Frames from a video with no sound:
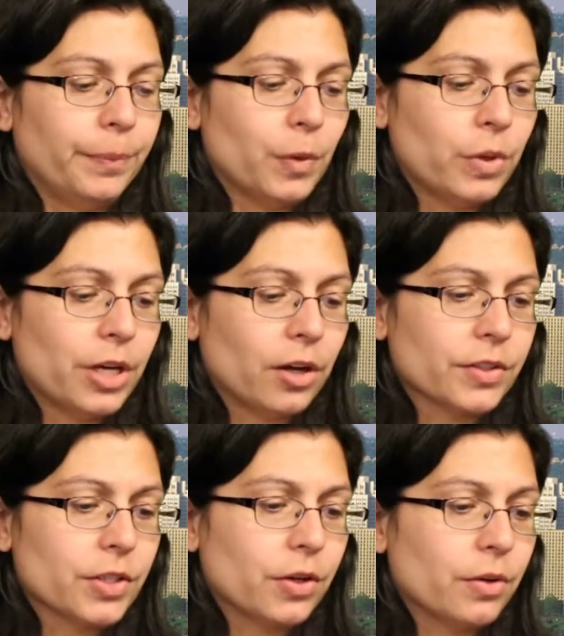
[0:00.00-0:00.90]
We
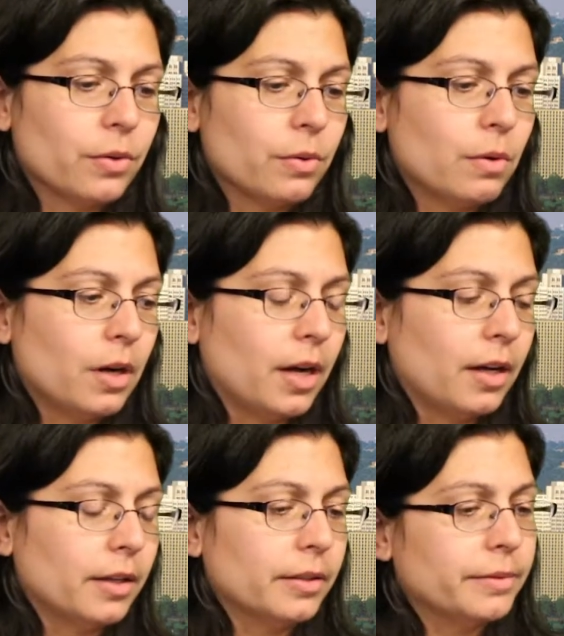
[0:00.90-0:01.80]

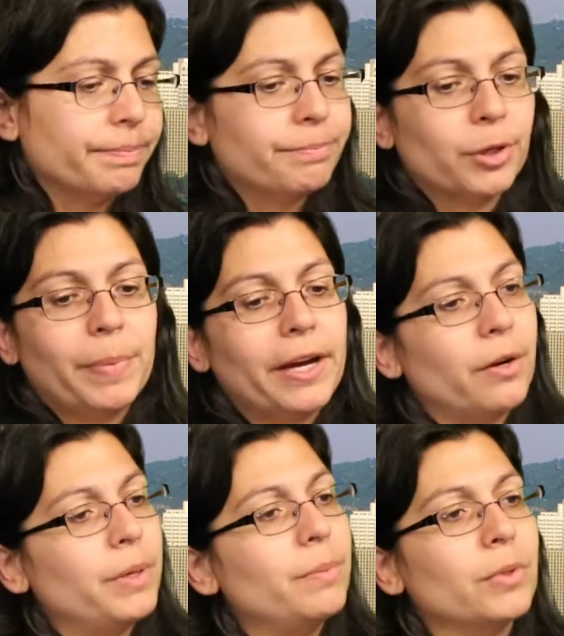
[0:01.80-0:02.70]
also
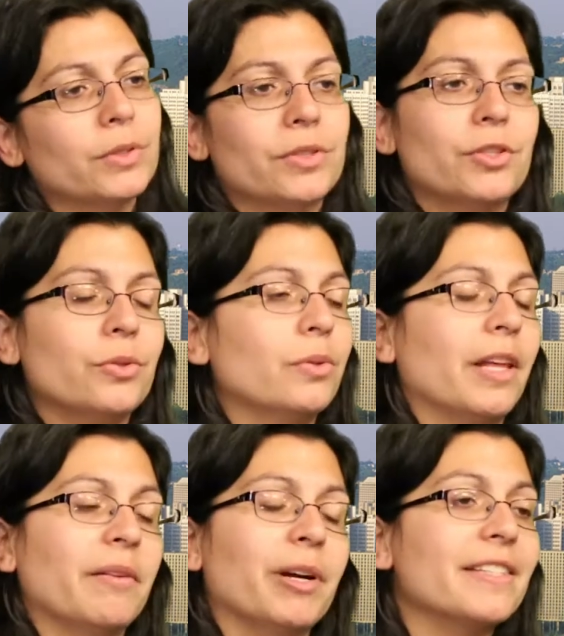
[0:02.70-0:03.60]
prepare people to,
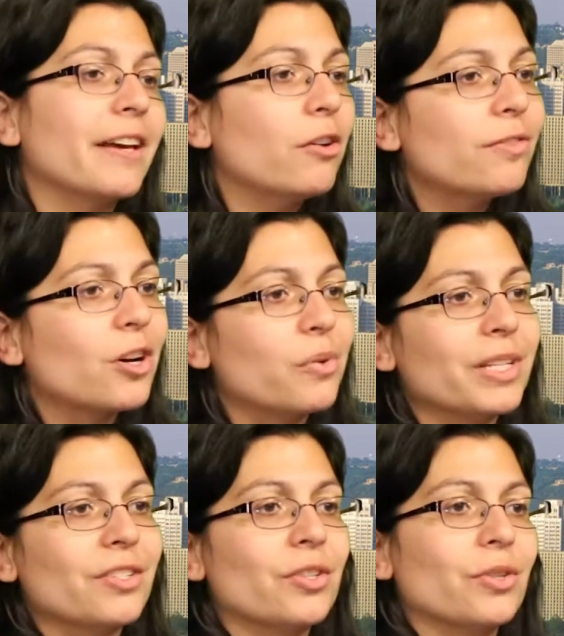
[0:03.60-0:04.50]
like myself, go
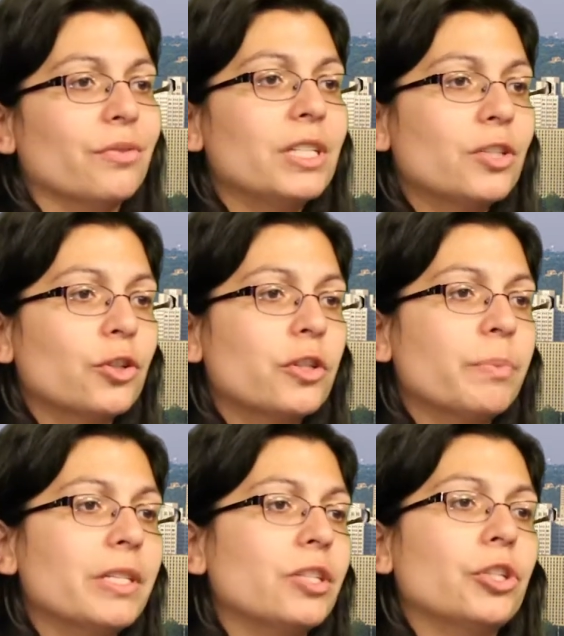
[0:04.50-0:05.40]
into research
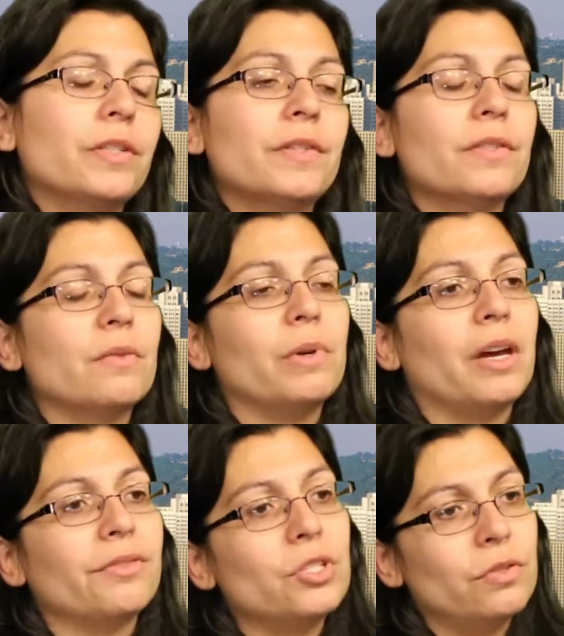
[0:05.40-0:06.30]
positions. We
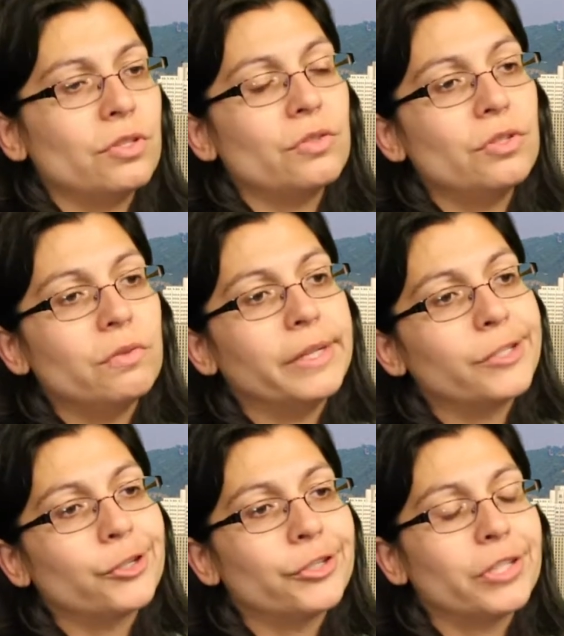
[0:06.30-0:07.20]
have students who do
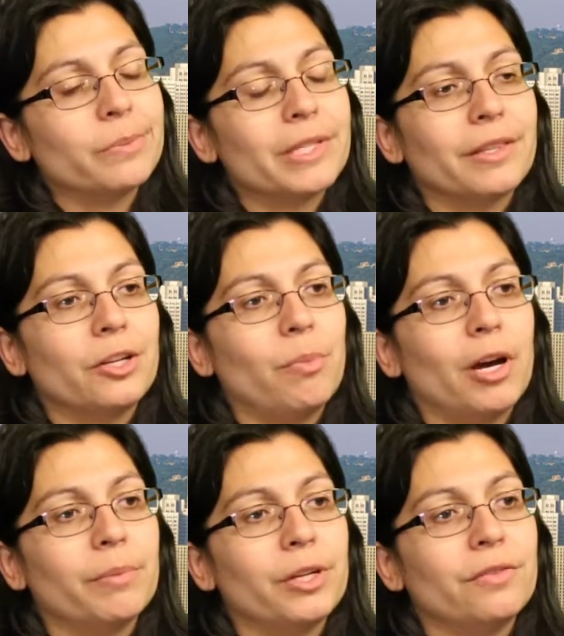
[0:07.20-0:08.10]
internships at the
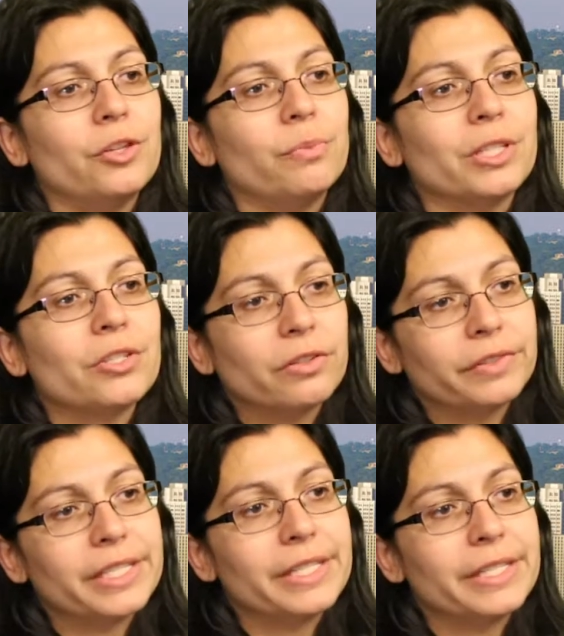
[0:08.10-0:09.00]
Department of Human
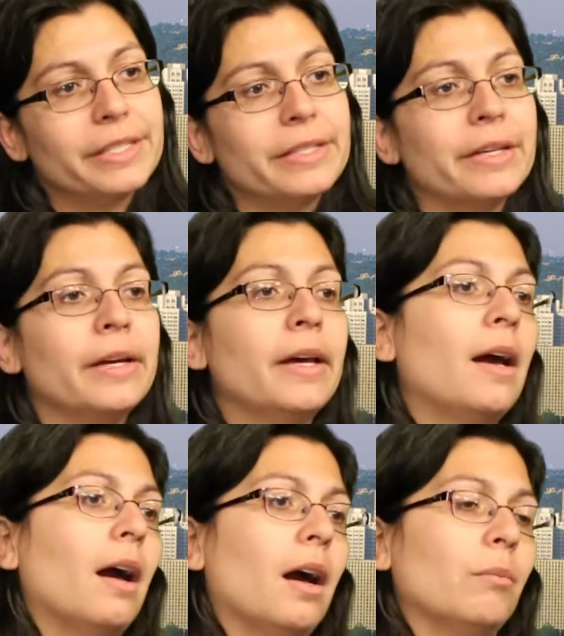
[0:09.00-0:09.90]
Services,
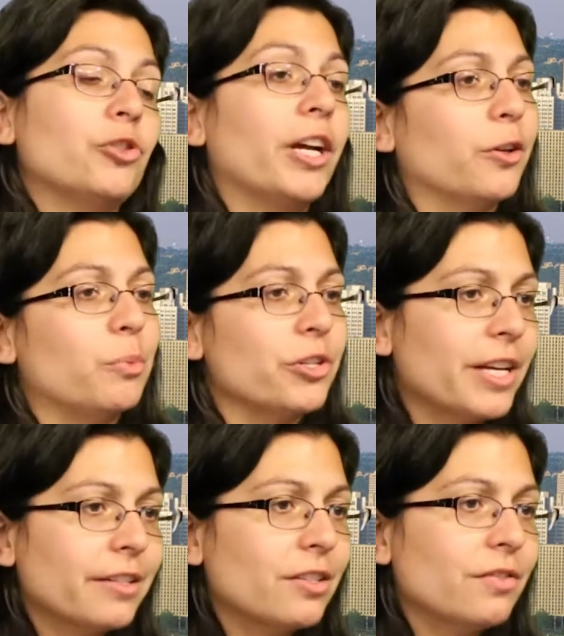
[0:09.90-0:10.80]
Child
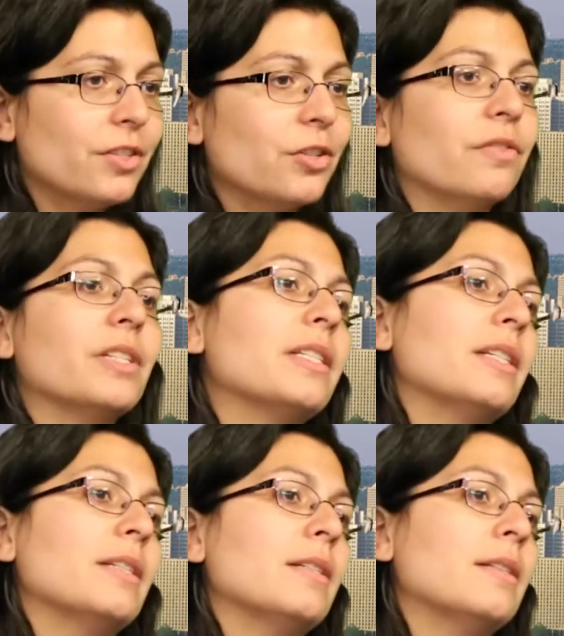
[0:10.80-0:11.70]
Protective
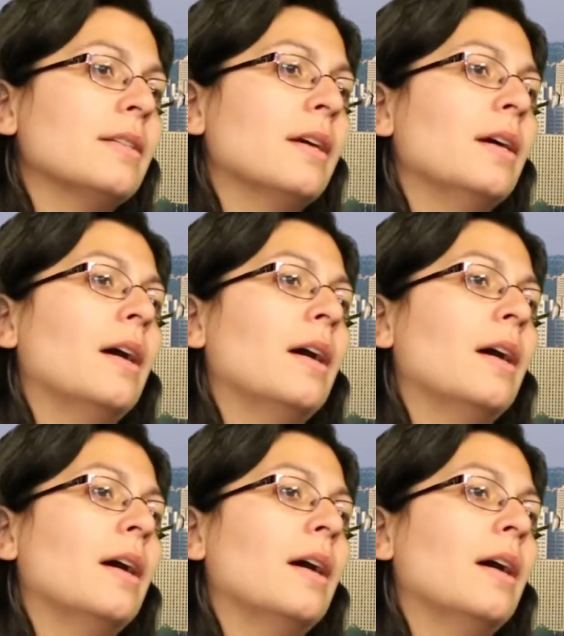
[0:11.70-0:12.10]
Services.